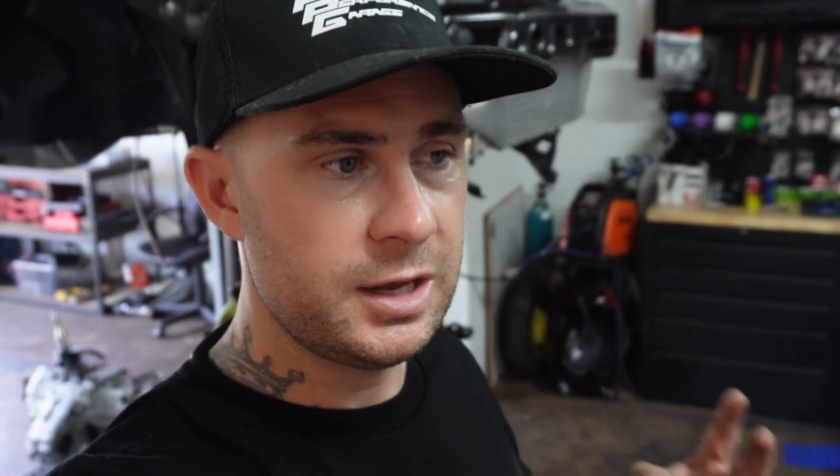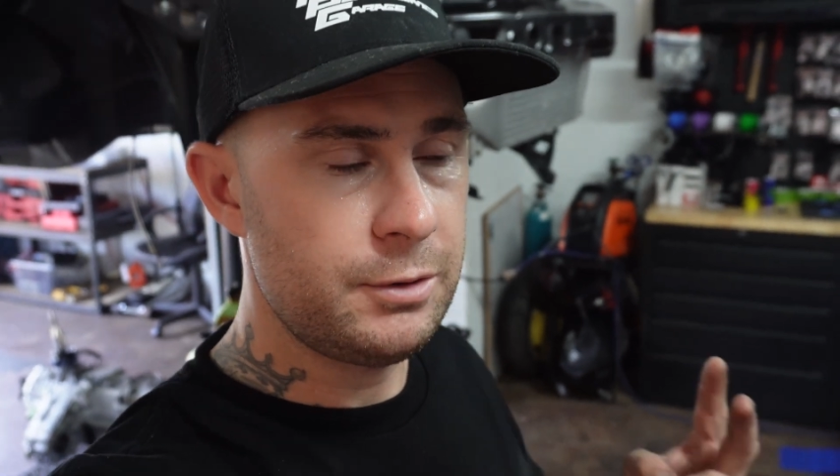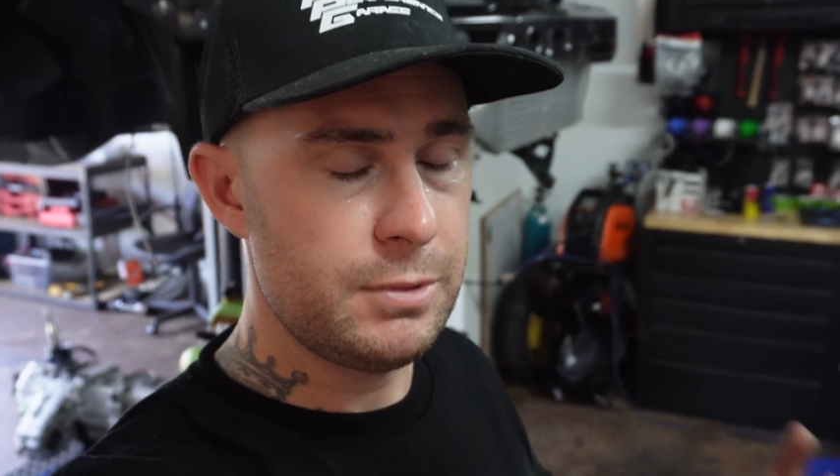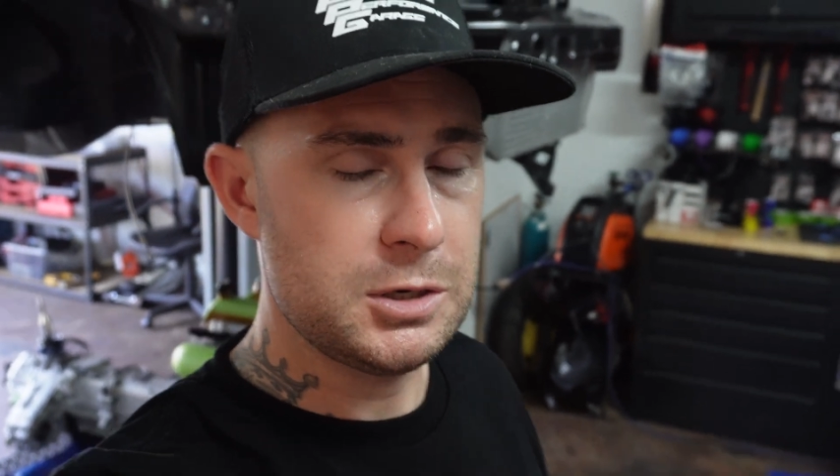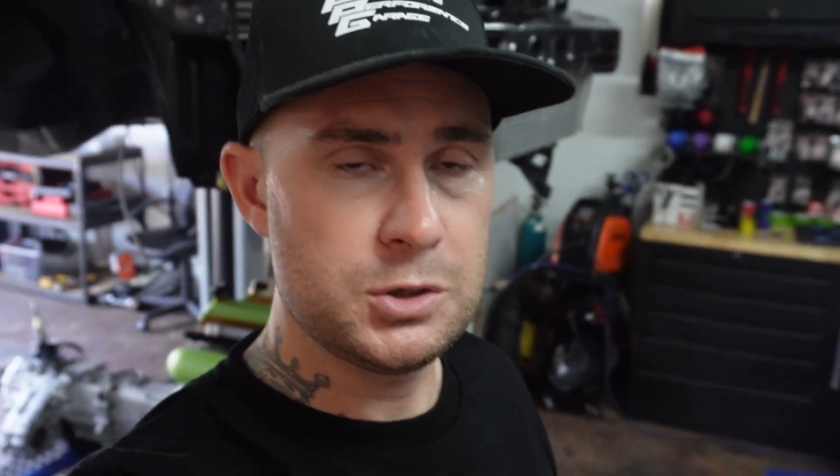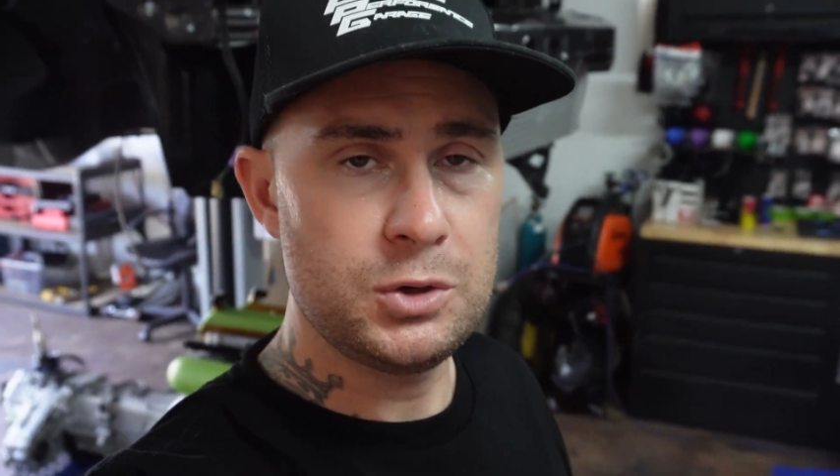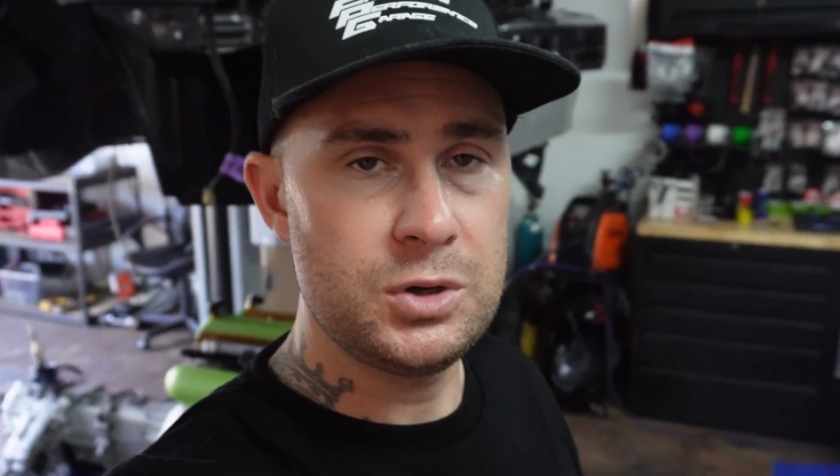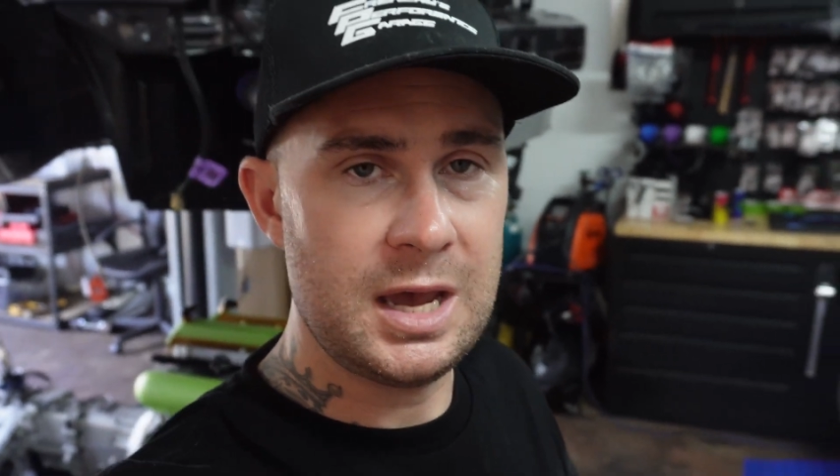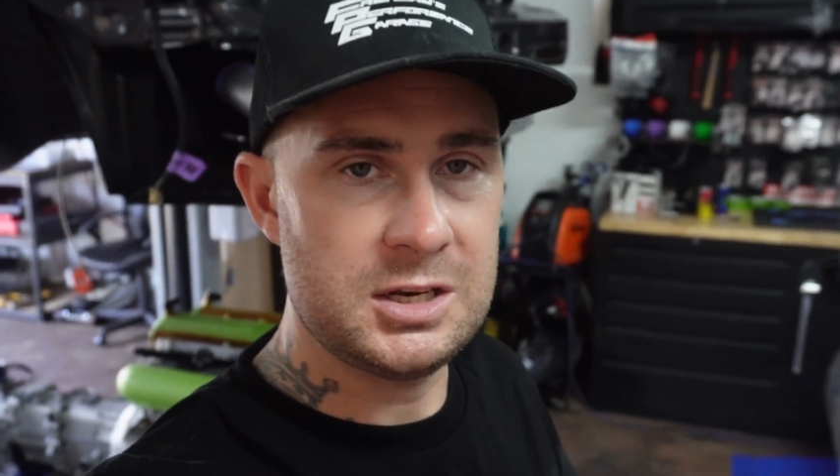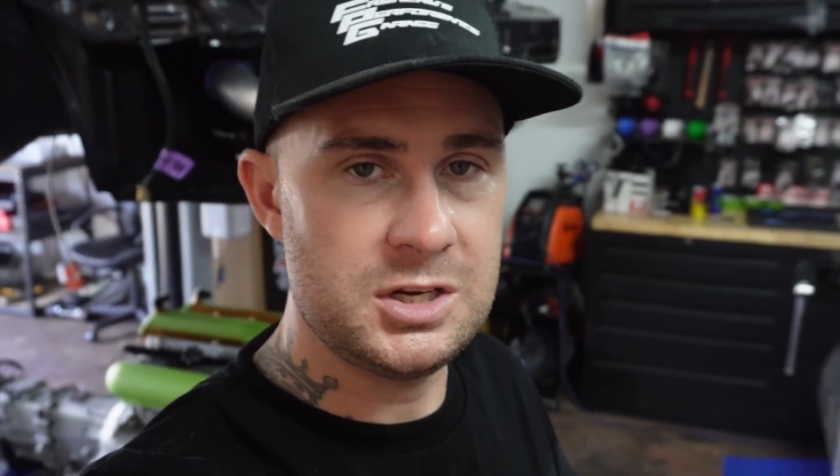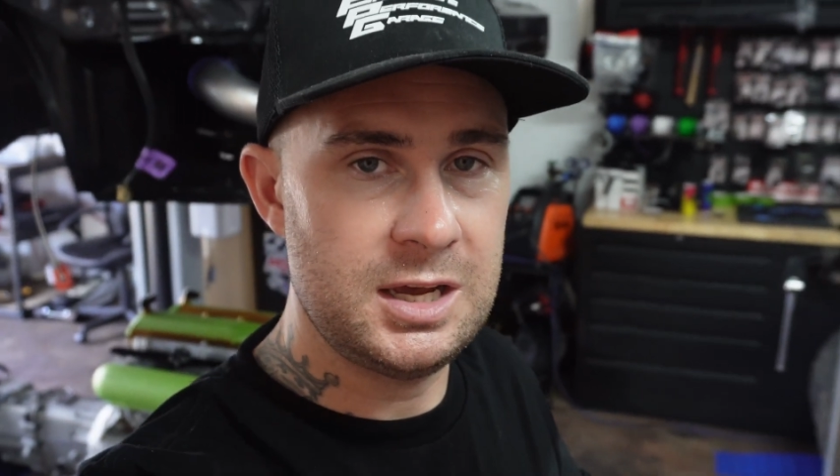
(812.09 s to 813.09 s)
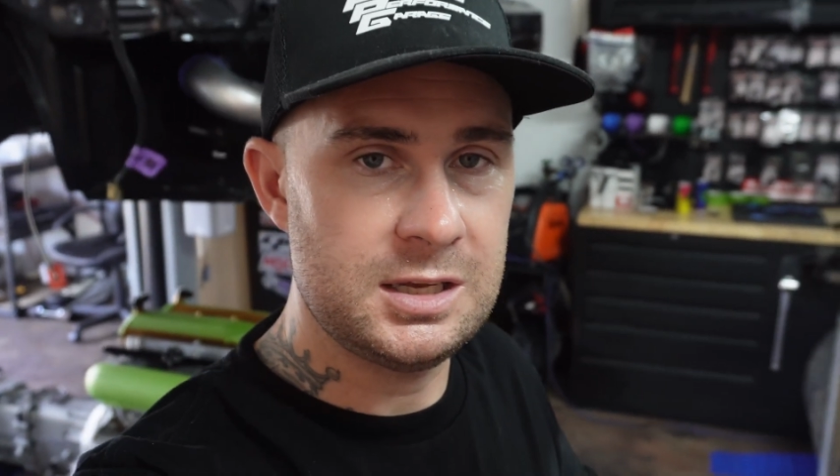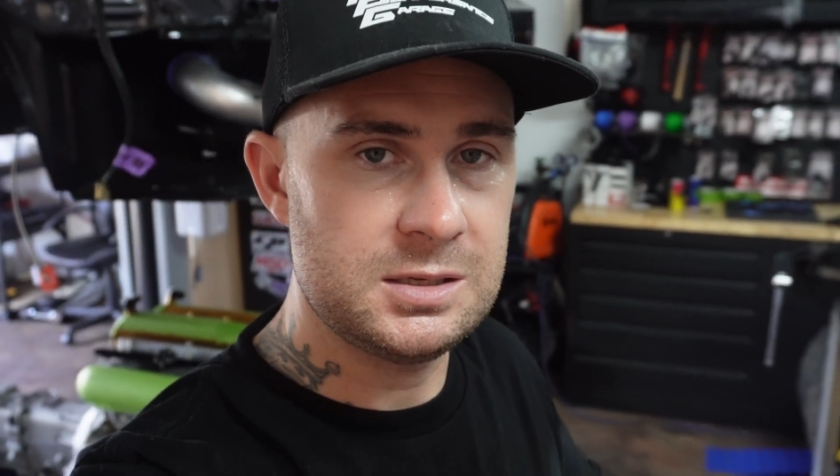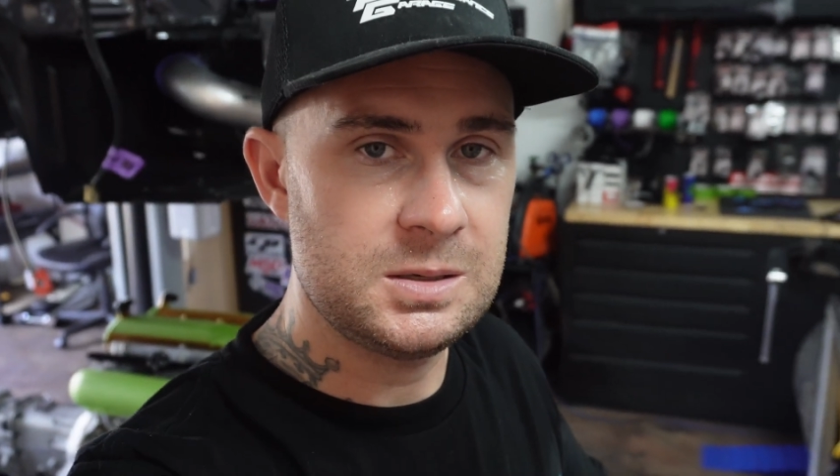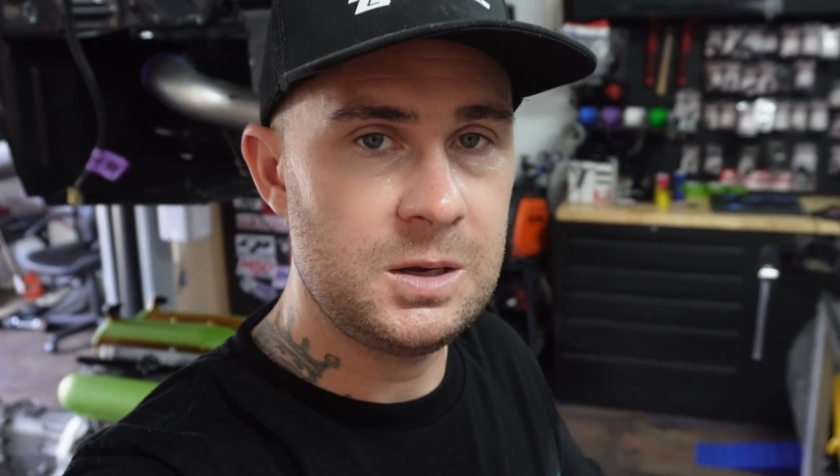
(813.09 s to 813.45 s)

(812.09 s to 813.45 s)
going to run 2 catch cans.